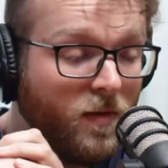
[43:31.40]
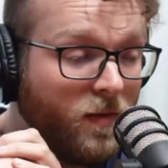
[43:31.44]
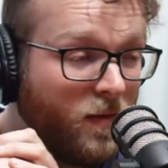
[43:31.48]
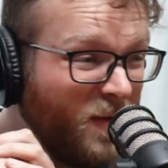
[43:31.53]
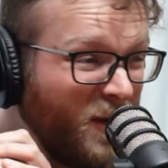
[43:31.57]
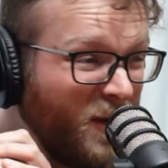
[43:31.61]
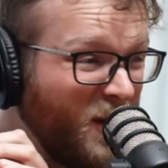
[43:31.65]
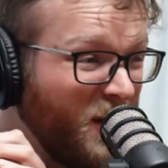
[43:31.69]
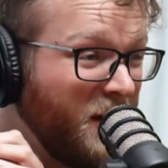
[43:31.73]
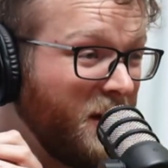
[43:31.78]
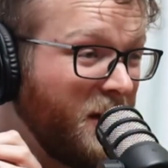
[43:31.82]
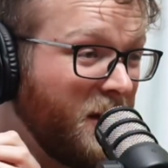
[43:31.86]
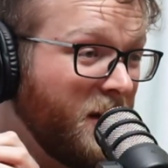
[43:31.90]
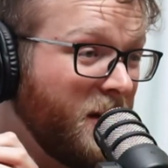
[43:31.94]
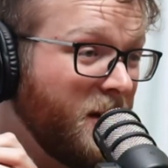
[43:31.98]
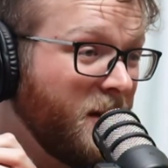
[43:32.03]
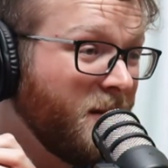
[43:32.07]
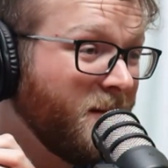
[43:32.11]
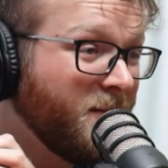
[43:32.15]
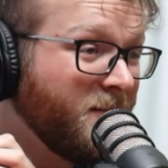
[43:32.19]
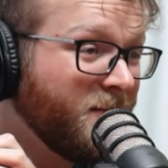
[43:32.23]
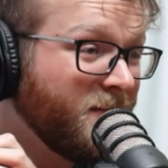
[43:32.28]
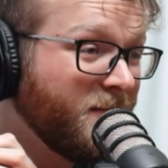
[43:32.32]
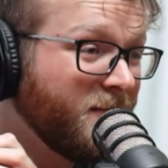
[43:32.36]
really
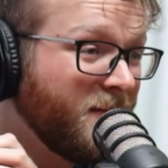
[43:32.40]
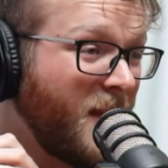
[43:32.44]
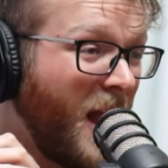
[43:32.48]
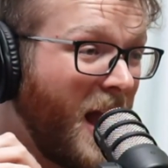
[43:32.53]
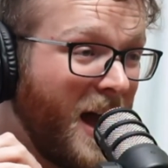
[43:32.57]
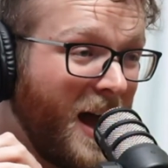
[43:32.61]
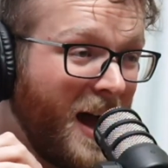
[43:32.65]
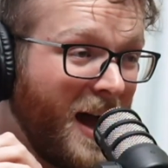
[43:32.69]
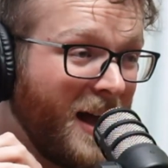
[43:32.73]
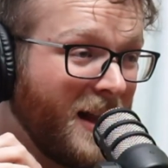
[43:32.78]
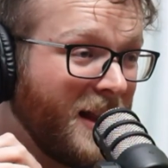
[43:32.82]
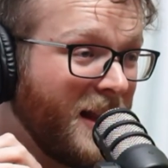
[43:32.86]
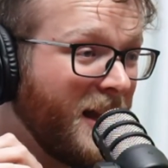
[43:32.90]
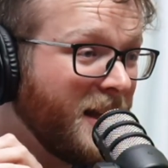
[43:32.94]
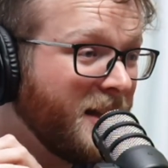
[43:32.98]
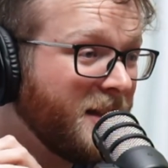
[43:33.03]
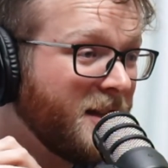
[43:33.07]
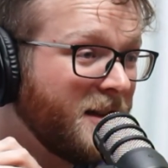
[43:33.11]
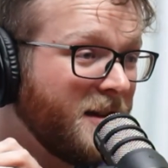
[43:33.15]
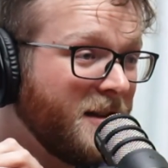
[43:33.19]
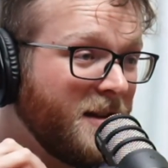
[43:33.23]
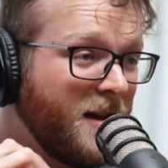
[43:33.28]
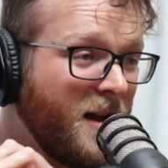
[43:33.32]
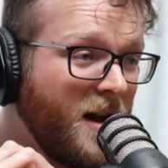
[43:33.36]
good. Thanks, buddy. I liked
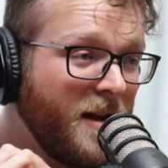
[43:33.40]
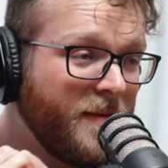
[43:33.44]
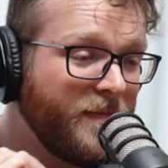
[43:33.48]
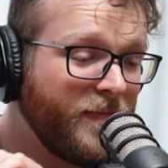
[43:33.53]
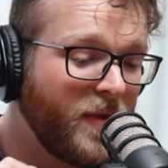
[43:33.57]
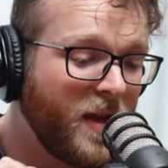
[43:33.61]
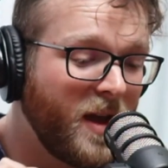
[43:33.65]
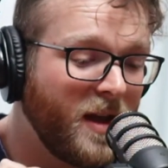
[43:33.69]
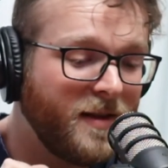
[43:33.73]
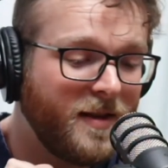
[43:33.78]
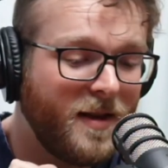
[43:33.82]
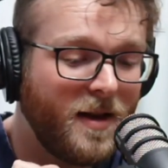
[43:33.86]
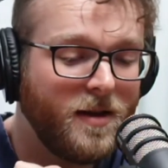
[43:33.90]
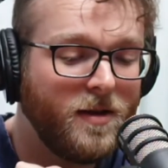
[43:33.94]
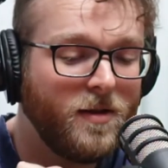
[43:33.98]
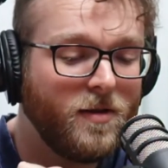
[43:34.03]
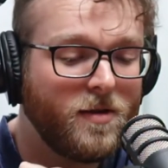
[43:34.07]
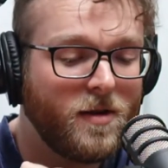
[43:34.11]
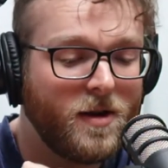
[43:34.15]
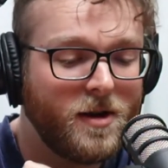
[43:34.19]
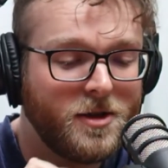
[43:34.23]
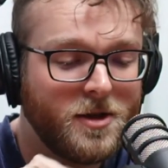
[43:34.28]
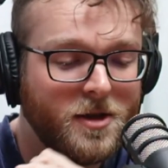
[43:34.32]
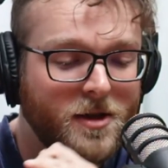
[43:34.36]
it a lot. I thought you
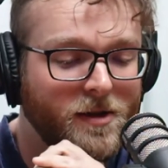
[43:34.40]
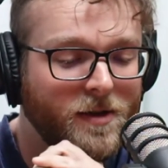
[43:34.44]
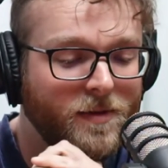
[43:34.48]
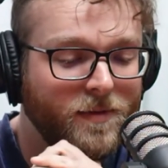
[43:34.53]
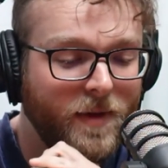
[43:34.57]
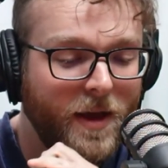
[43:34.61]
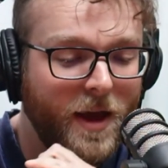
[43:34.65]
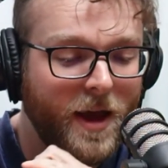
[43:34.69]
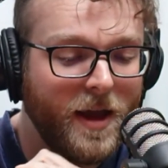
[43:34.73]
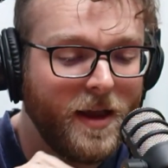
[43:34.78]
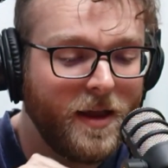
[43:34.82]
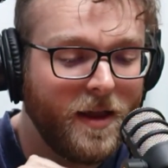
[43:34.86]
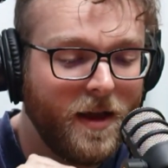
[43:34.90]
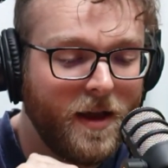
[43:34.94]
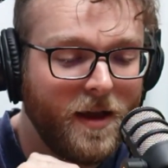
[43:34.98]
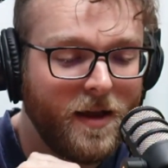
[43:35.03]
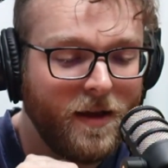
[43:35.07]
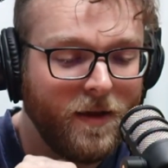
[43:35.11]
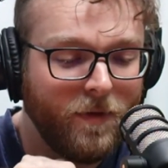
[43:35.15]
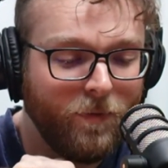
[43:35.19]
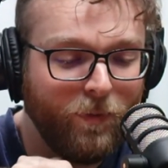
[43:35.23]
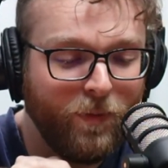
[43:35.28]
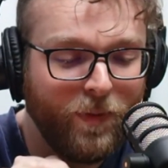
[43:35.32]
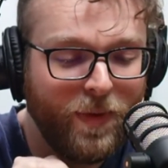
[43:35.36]
crushed it. And
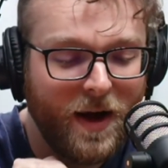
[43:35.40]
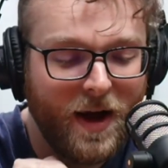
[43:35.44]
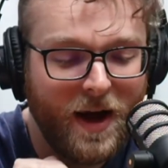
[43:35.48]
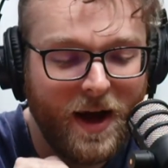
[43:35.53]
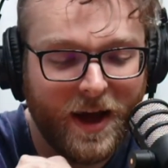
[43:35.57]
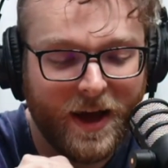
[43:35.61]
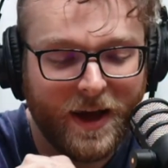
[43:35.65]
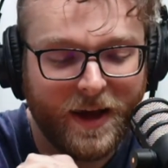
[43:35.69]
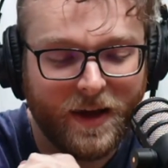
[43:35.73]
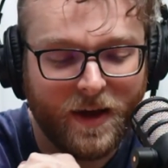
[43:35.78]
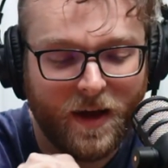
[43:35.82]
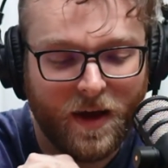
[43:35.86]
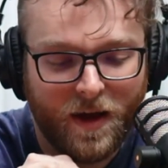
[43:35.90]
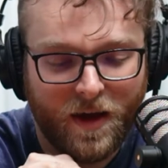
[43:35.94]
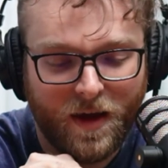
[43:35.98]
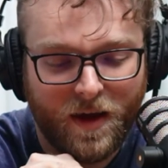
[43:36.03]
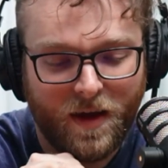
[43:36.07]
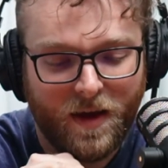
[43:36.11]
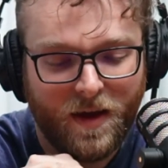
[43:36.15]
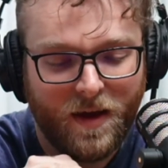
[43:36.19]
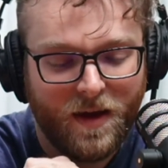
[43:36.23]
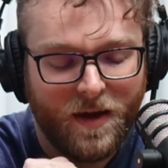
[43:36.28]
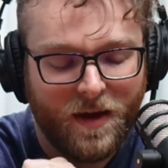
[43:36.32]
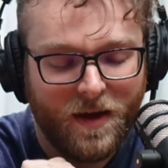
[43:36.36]
then by,
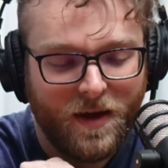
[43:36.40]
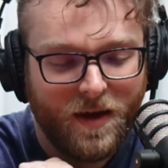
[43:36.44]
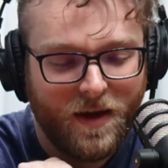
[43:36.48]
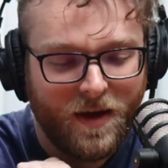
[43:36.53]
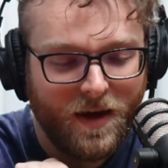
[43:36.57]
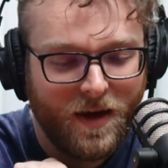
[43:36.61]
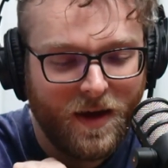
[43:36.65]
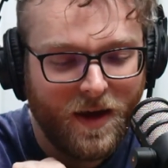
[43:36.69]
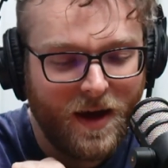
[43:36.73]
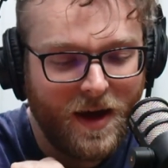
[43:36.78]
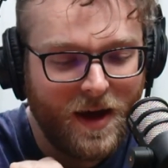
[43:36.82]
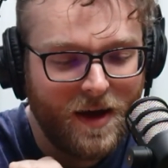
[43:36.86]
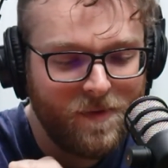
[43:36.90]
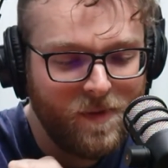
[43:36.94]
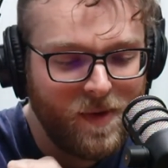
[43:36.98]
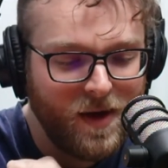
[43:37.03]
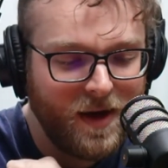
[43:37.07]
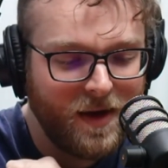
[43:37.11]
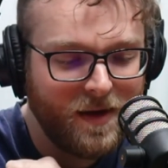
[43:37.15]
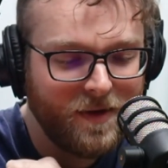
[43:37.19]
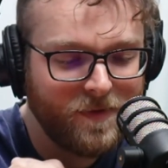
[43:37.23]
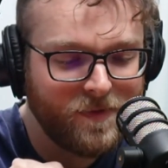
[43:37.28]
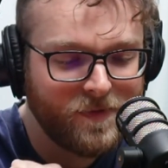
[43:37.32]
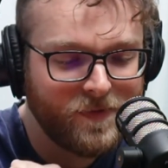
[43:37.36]
I
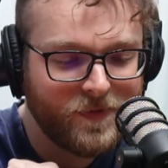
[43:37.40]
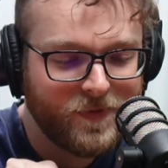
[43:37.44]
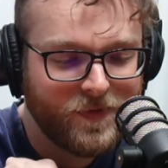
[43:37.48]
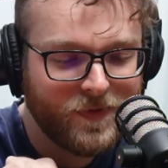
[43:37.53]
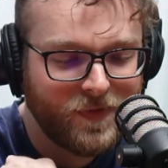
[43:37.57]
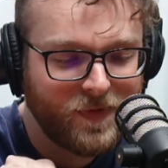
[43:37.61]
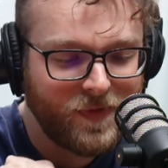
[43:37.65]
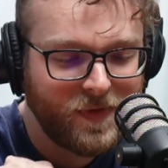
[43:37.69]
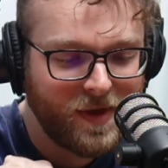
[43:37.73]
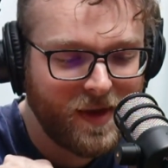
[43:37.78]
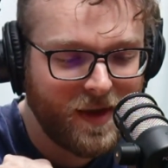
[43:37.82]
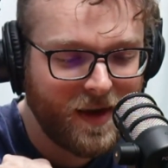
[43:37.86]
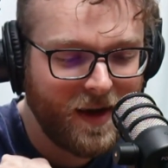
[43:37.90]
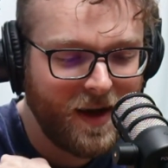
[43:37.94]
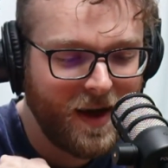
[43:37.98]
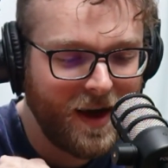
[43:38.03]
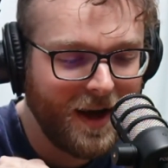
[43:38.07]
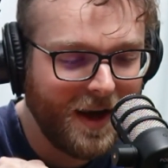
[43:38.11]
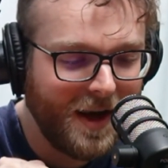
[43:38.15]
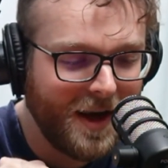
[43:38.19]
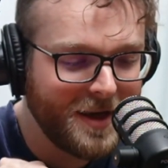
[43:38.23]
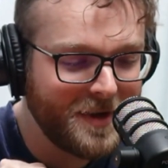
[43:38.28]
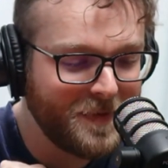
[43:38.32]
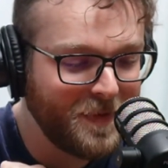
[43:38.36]
mean,
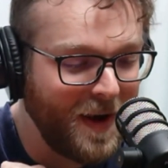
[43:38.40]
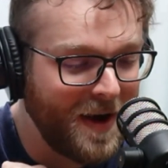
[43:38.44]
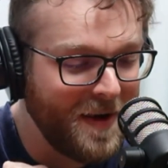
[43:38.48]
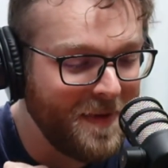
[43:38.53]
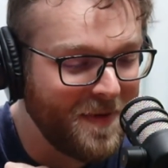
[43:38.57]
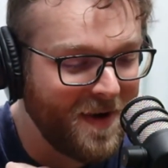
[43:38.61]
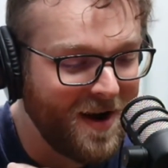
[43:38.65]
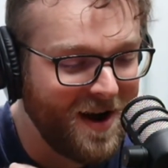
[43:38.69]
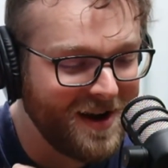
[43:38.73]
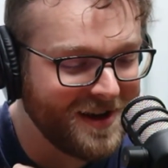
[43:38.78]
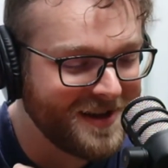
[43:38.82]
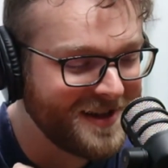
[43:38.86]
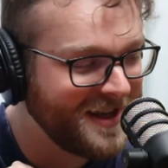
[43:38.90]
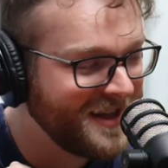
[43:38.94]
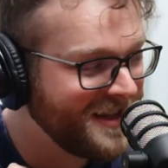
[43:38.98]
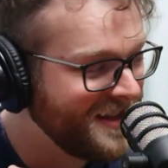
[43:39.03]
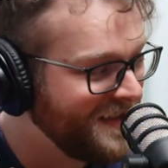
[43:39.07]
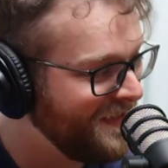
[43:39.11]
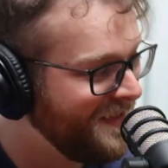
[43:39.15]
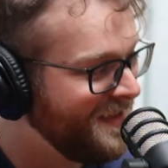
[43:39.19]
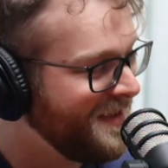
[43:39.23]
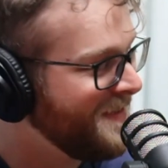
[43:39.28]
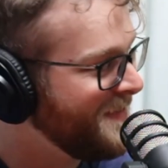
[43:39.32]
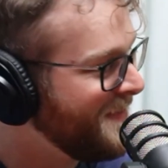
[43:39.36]
I guess by process
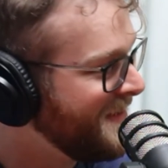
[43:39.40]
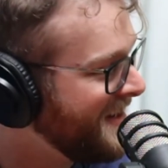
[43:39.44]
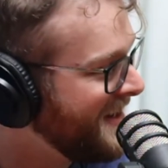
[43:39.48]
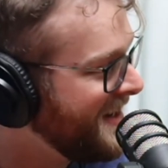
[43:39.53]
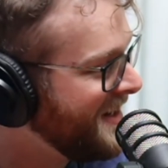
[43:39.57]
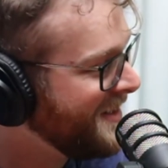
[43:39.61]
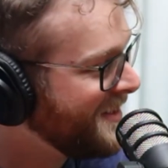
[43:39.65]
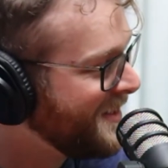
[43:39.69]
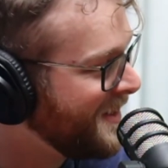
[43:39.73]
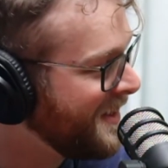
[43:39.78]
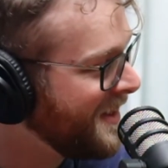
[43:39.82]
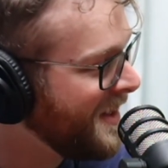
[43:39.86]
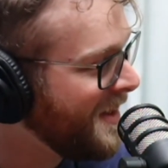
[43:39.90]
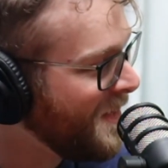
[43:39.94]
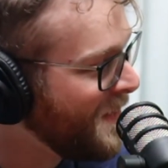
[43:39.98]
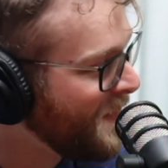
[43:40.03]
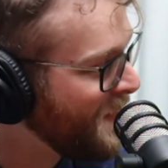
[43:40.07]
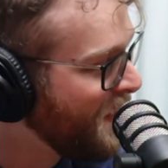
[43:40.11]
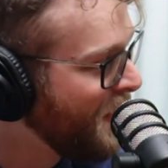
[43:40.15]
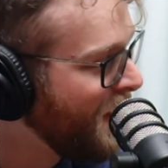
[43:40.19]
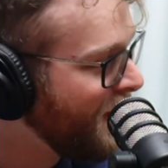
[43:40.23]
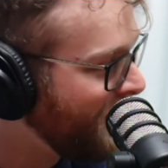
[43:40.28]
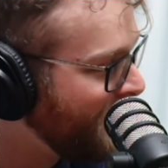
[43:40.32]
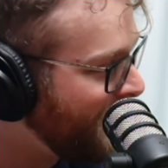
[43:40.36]
of elimination, that'd
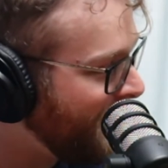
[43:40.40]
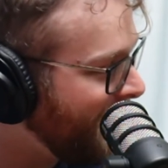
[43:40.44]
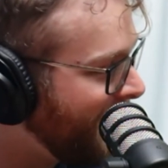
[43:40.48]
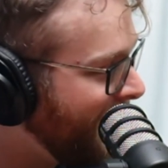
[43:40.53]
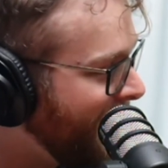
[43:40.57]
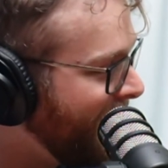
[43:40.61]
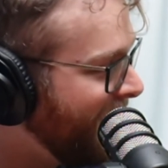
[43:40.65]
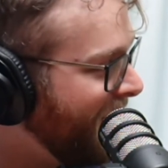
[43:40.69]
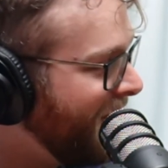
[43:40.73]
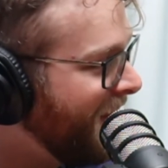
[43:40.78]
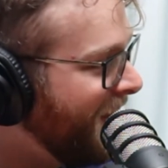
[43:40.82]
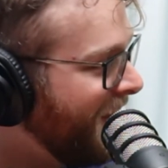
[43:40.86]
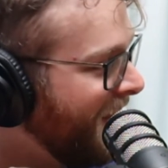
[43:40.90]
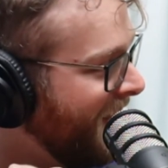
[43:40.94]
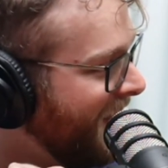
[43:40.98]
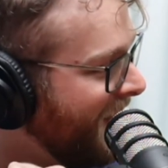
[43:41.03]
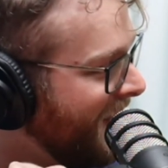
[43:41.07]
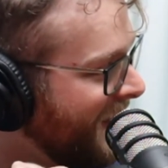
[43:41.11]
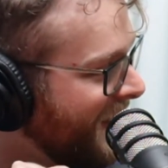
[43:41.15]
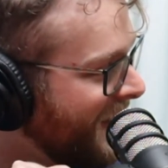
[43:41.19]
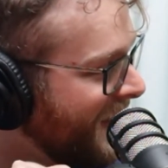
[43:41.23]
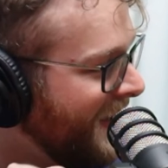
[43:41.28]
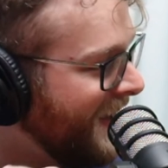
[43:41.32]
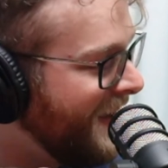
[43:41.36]
probably
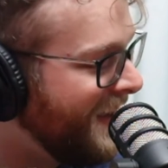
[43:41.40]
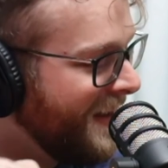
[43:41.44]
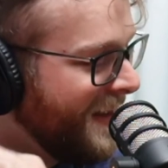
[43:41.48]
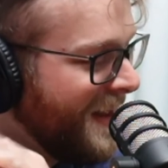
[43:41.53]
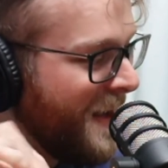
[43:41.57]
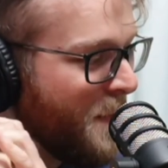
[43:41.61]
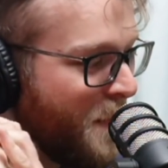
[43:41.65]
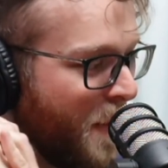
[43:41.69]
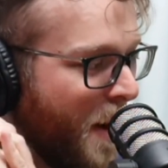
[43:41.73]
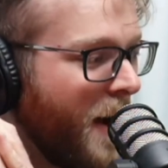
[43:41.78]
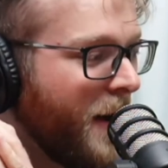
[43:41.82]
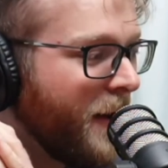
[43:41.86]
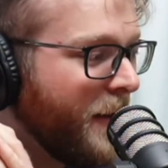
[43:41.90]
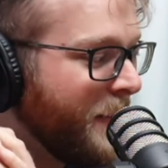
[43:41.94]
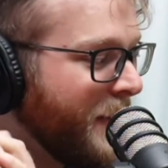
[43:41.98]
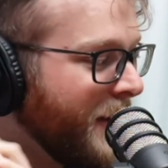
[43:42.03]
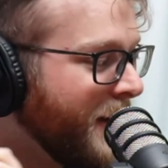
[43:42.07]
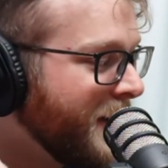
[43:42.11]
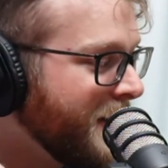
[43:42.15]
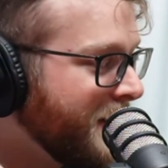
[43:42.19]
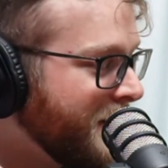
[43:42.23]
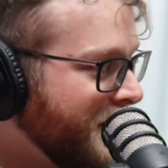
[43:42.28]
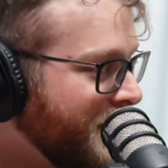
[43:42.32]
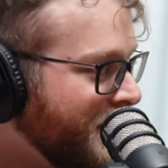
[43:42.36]

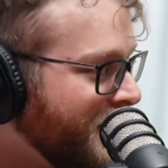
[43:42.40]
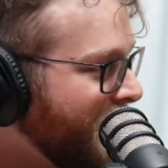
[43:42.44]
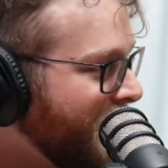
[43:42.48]
mean it's you,